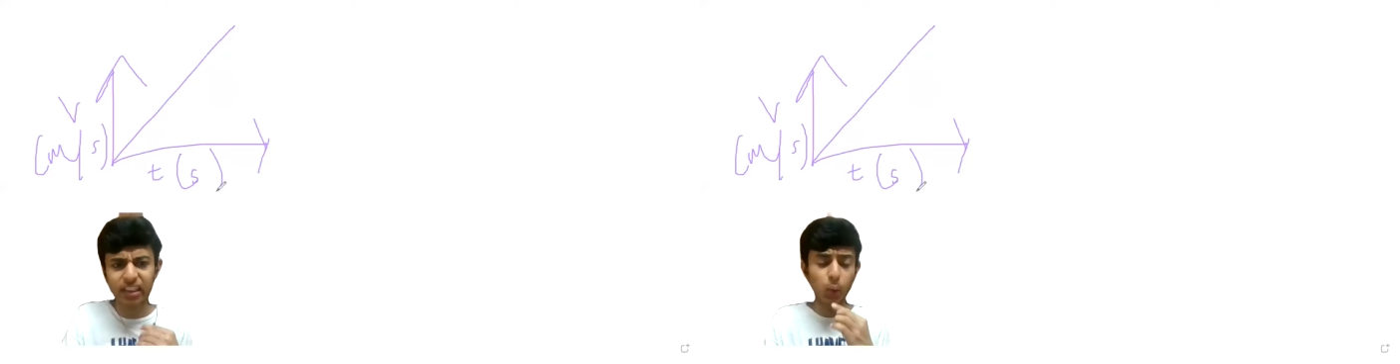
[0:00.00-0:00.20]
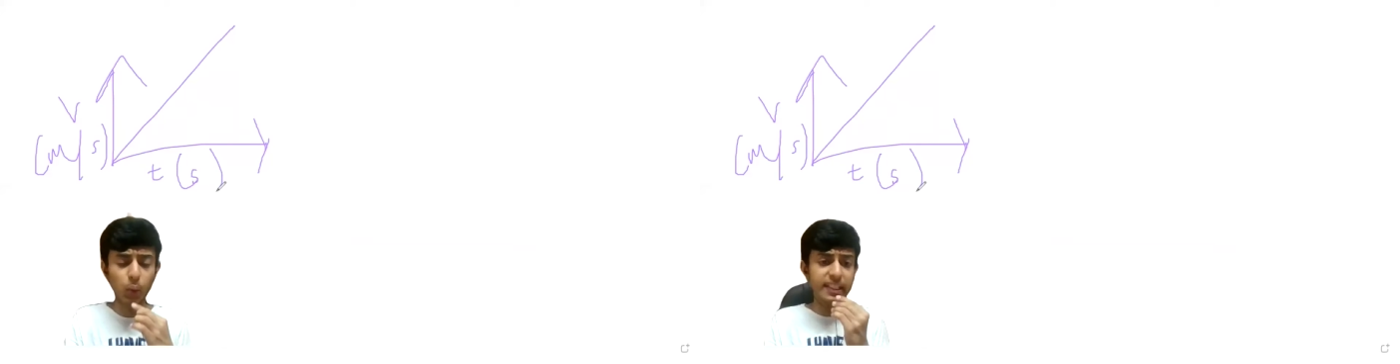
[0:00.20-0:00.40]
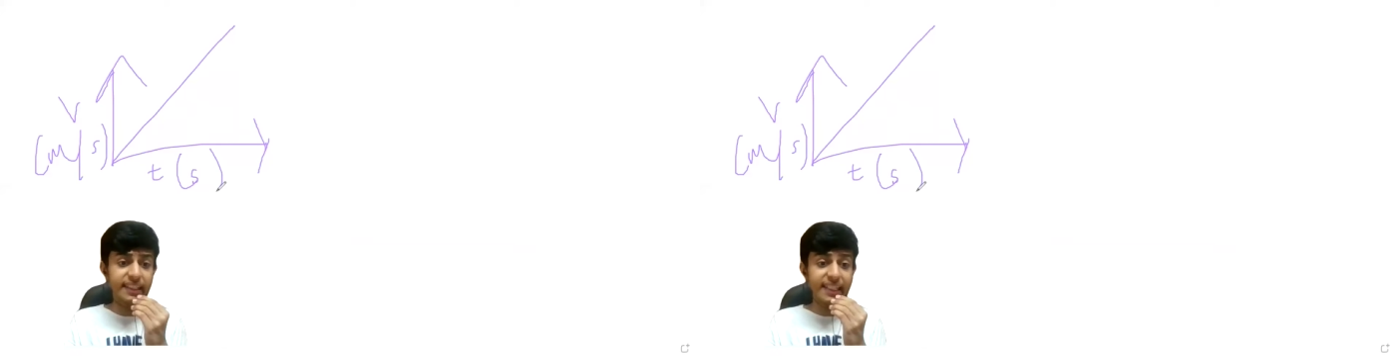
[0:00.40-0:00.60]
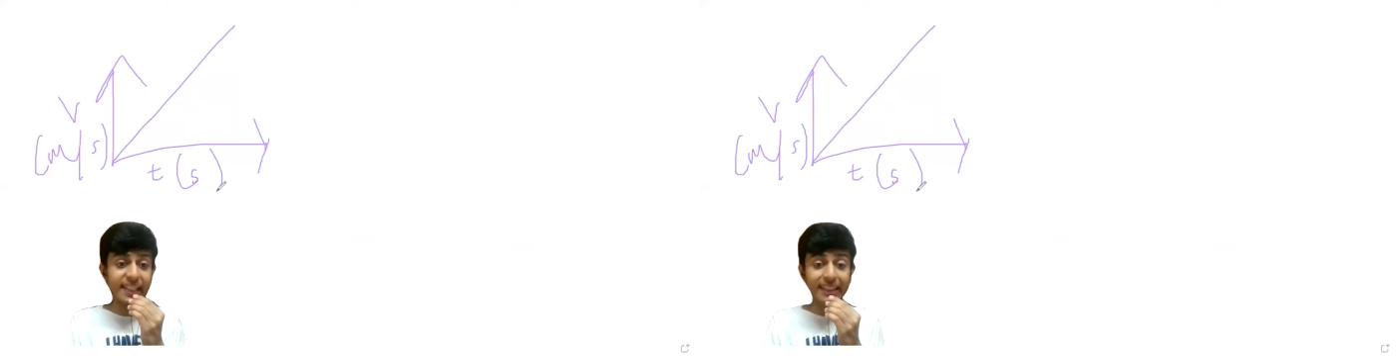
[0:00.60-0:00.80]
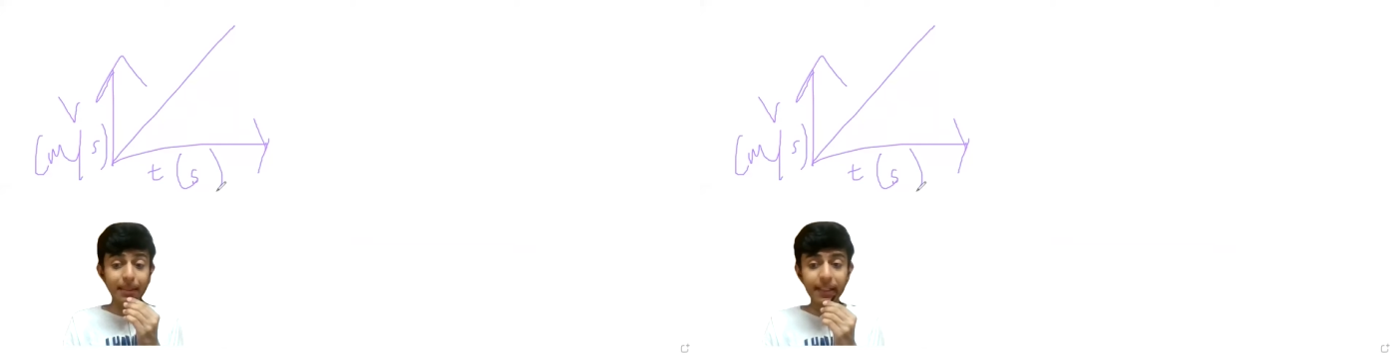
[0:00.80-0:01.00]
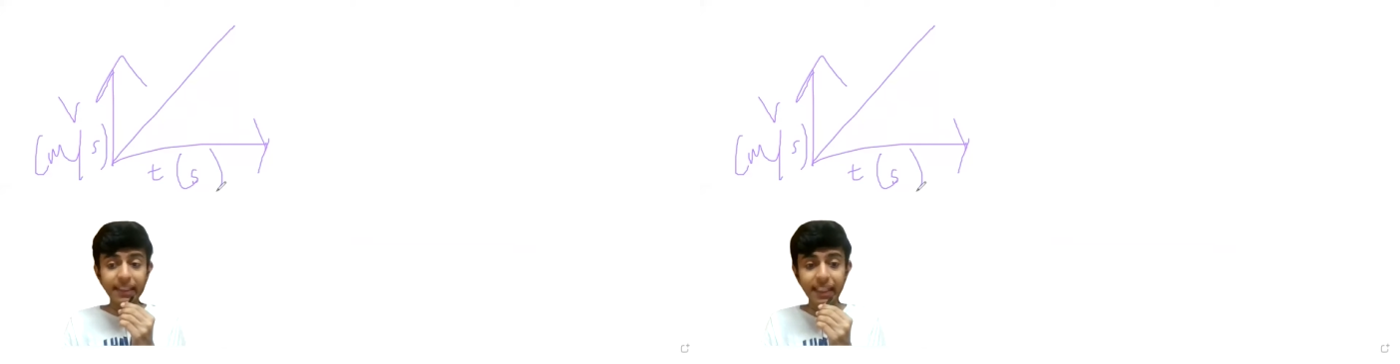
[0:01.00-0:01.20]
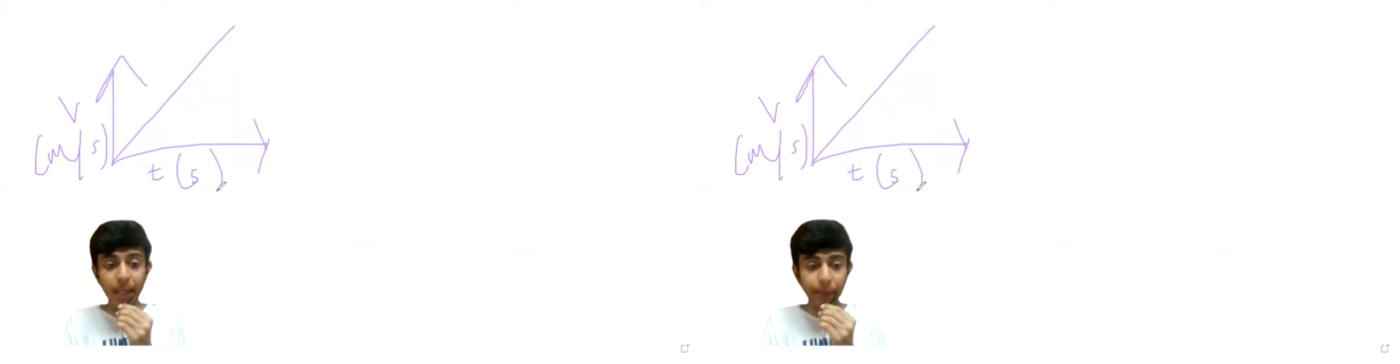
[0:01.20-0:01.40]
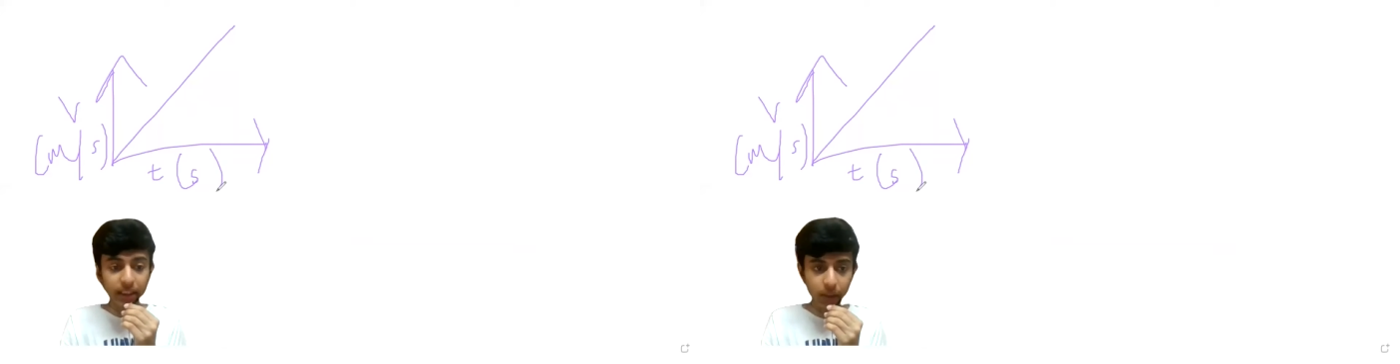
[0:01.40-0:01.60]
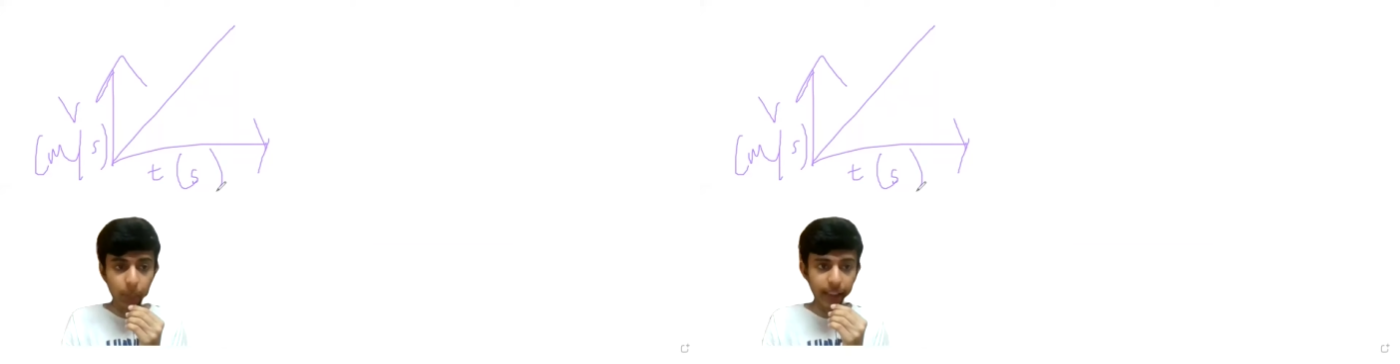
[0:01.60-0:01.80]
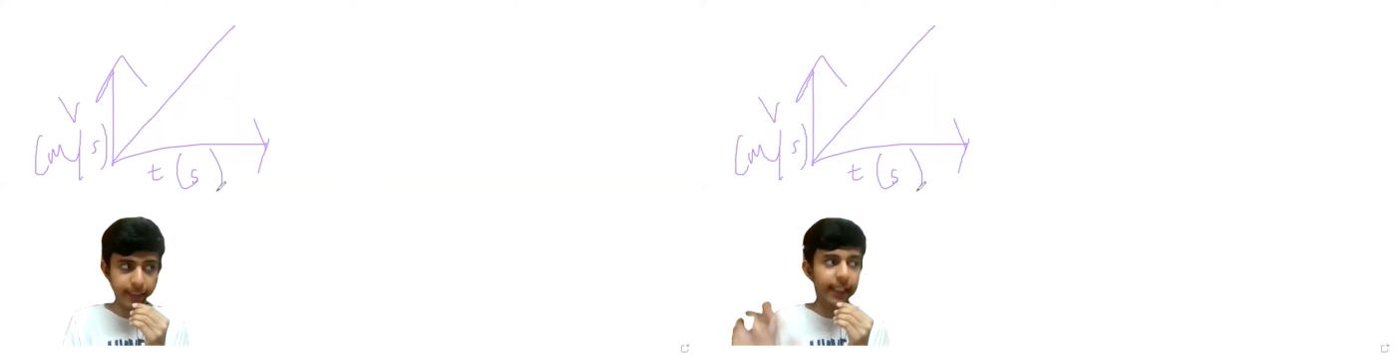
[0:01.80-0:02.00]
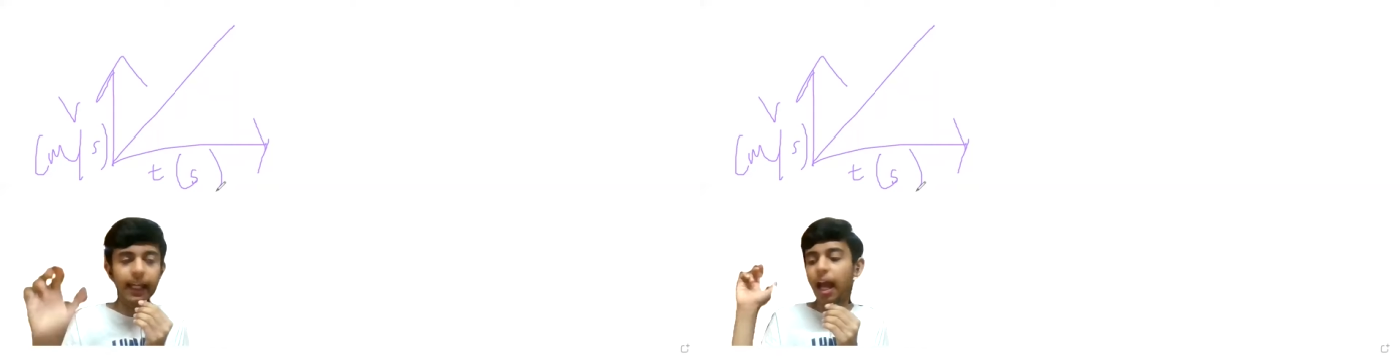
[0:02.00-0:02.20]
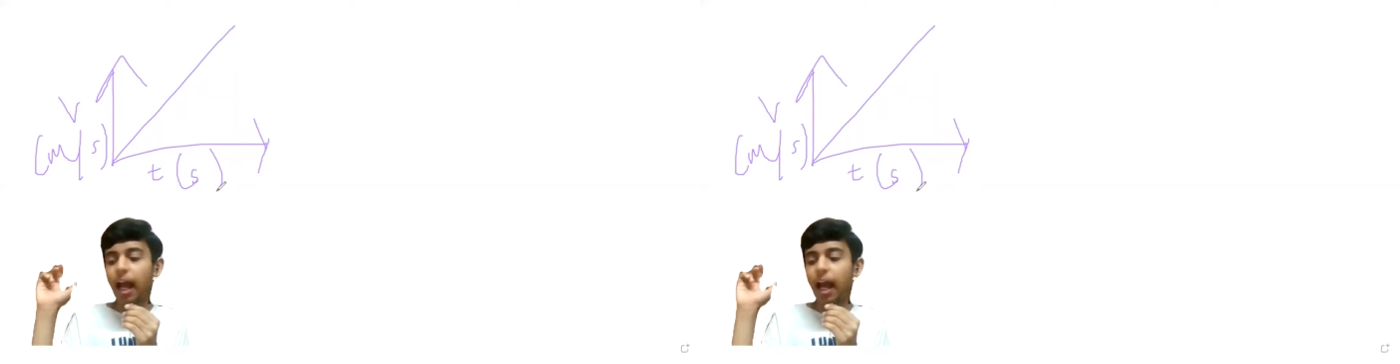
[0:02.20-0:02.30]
So it is easy peasy lemon squeezy.